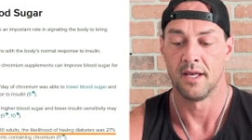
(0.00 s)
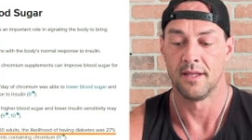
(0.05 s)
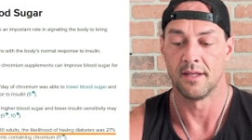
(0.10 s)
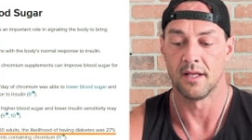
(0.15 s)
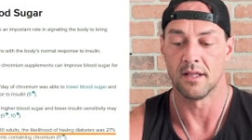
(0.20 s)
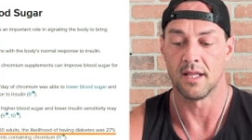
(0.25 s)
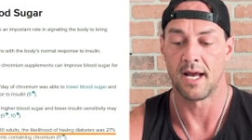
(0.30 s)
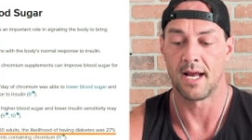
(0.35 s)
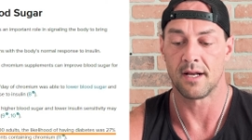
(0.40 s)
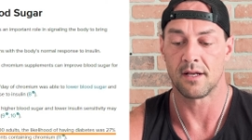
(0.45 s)
and
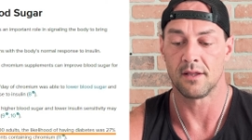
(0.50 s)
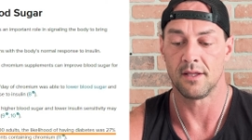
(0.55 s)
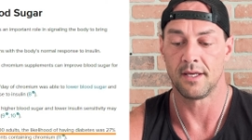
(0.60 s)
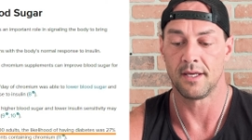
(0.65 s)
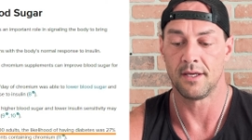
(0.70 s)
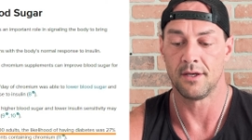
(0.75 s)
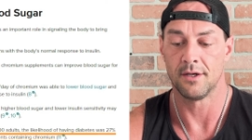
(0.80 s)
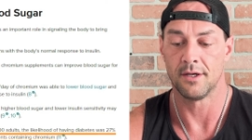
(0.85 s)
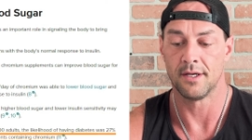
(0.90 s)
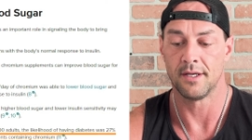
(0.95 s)
the
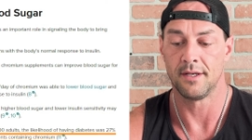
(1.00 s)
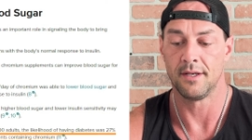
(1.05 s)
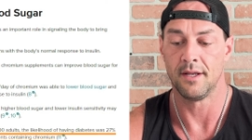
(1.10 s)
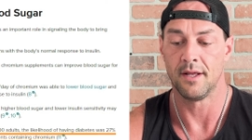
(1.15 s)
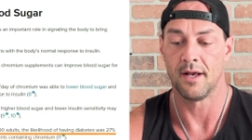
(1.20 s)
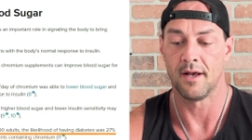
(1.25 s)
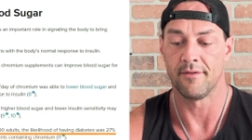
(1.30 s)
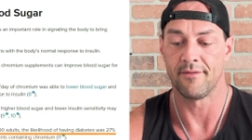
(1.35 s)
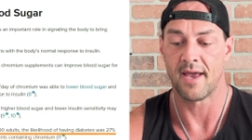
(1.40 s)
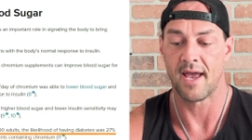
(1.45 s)

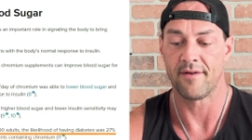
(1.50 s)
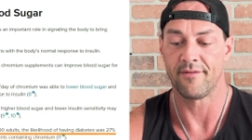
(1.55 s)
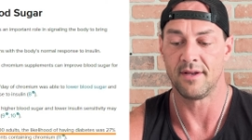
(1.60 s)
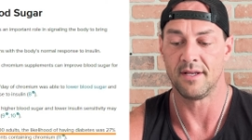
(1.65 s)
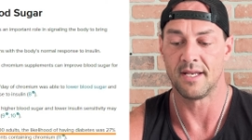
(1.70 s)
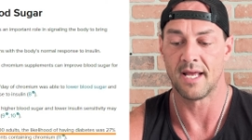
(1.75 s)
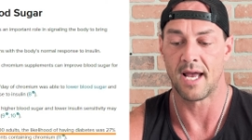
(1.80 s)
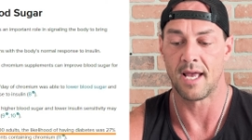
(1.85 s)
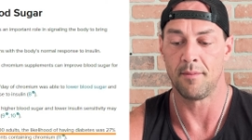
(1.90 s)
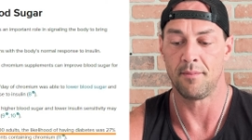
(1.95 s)
likelihood of
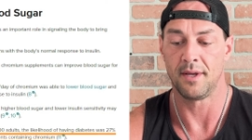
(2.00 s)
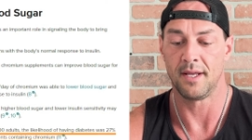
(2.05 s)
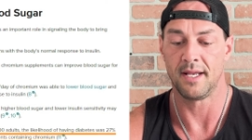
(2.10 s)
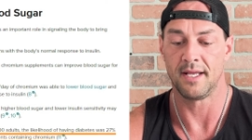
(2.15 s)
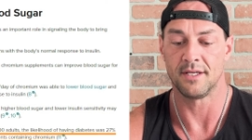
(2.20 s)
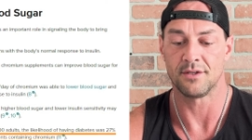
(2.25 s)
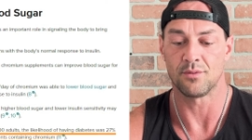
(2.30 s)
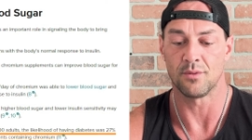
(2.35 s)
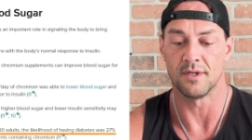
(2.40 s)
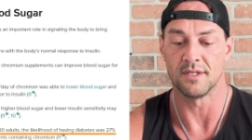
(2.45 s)
having
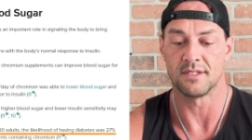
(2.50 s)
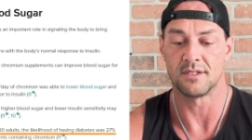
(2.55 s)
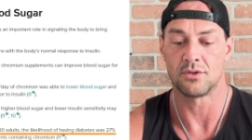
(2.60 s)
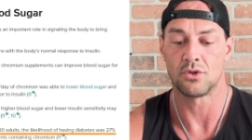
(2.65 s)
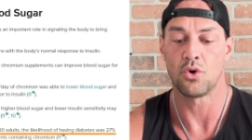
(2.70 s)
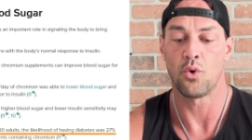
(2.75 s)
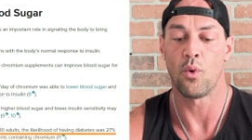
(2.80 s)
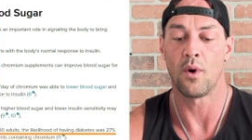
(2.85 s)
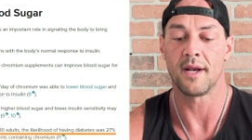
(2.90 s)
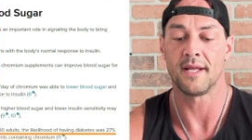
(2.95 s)
diabetes was
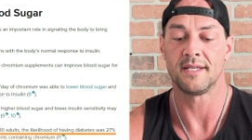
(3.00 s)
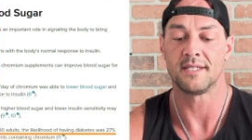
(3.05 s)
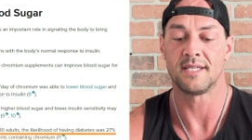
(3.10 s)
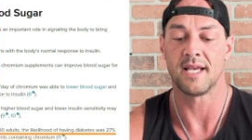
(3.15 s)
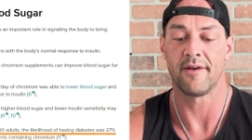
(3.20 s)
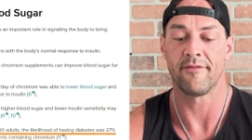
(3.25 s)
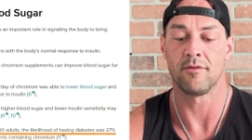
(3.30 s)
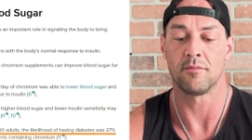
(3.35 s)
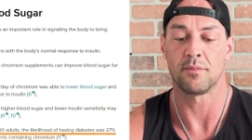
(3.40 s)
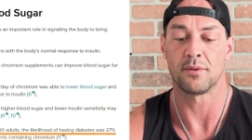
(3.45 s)

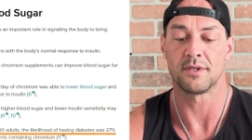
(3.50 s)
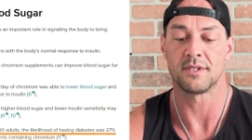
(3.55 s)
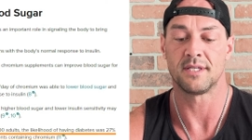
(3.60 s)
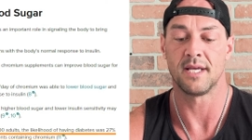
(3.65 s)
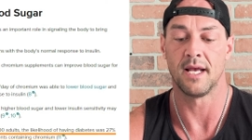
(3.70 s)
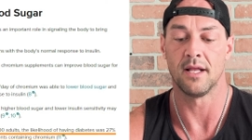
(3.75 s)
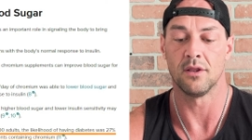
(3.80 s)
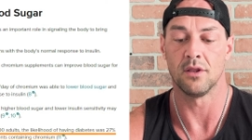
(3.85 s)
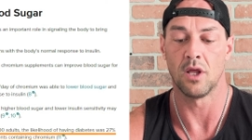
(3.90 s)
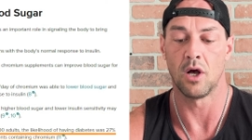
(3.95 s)

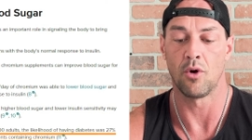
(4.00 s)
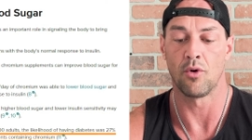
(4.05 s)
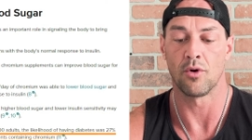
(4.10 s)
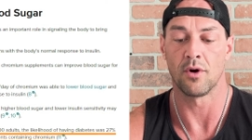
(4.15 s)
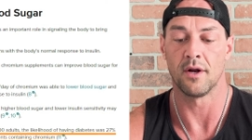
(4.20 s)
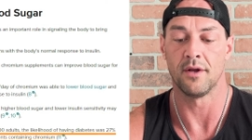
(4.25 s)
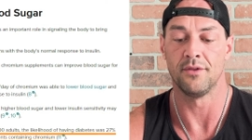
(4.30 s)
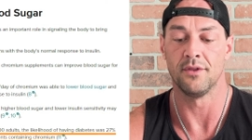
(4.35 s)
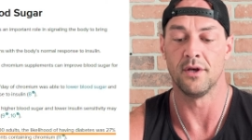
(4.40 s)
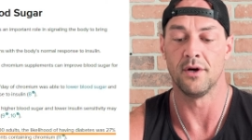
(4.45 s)
27%
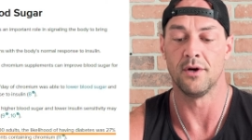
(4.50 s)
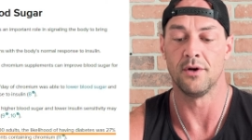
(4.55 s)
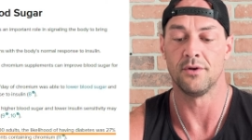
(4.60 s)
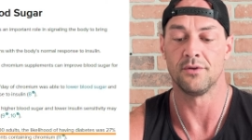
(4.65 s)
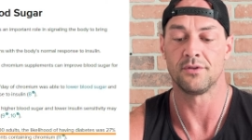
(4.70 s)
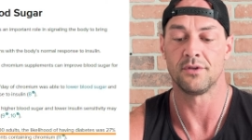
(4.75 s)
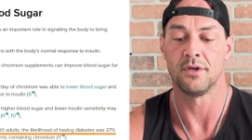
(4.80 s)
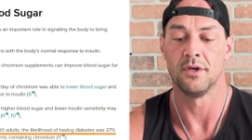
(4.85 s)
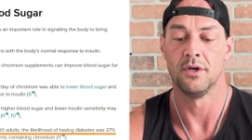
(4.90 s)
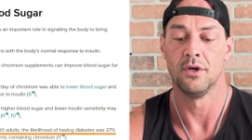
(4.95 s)
lower in
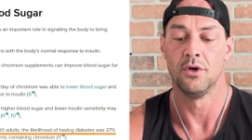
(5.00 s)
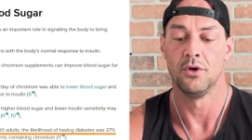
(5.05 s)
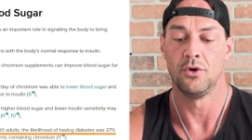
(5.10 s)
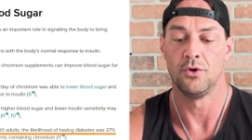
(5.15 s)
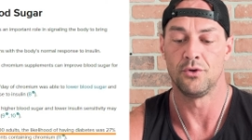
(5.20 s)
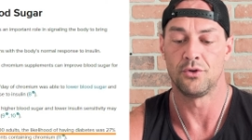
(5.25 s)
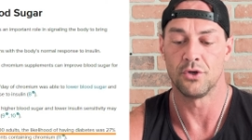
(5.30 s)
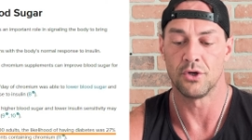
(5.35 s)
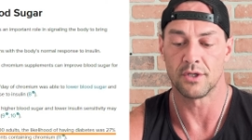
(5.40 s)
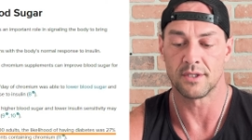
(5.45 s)
those
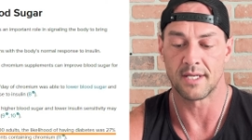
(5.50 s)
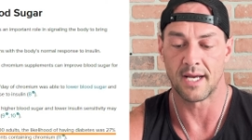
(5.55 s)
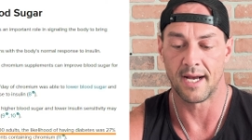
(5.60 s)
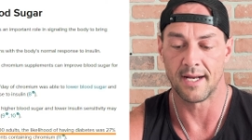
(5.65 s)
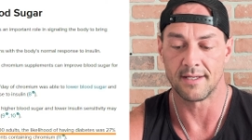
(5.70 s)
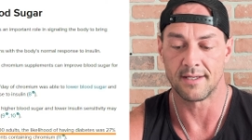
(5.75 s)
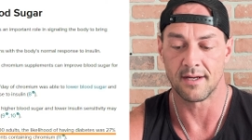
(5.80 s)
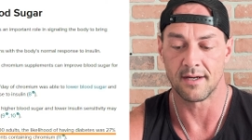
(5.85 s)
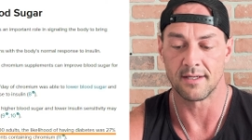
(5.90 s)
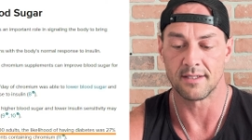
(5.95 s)
who took
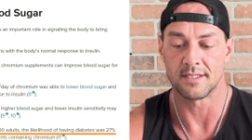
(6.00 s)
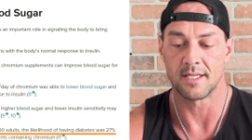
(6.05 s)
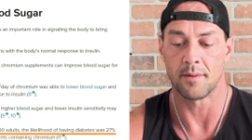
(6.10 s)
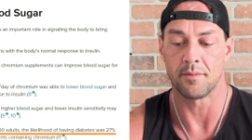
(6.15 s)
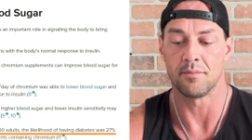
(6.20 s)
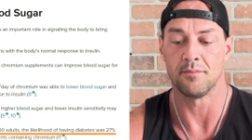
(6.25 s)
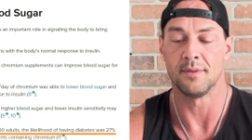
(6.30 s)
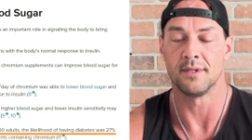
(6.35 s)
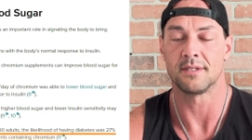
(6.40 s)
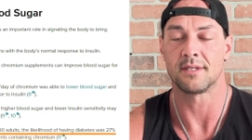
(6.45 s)
dietary
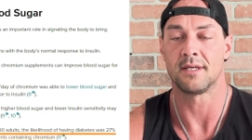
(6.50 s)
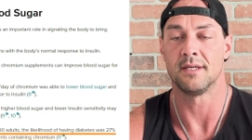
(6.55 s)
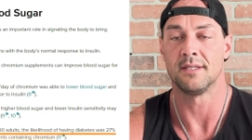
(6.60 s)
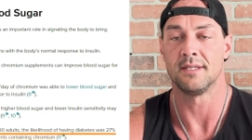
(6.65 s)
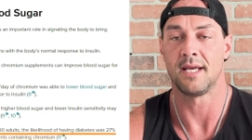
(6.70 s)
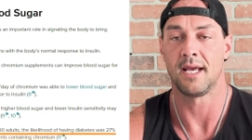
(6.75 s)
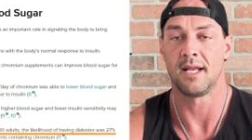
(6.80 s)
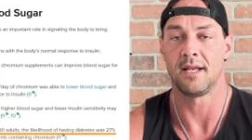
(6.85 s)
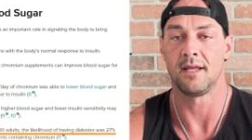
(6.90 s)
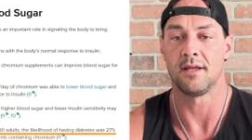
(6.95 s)
supplements
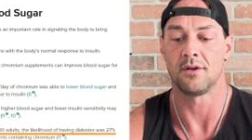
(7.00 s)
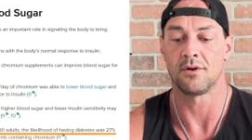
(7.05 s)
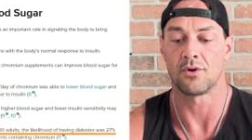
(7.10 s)
containing